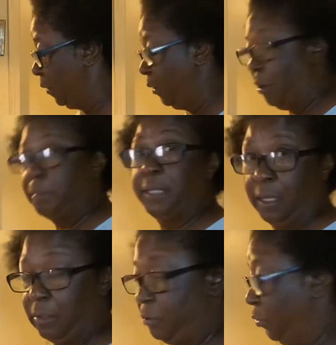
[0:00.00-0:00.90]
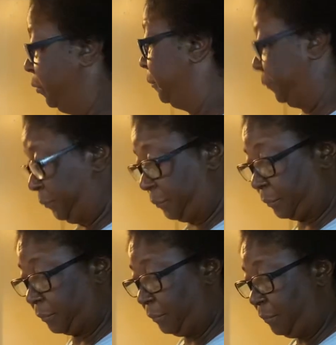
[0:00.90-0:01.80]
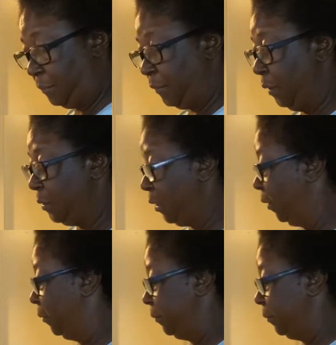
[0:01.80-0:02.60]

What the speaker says: I'm telling the truth. So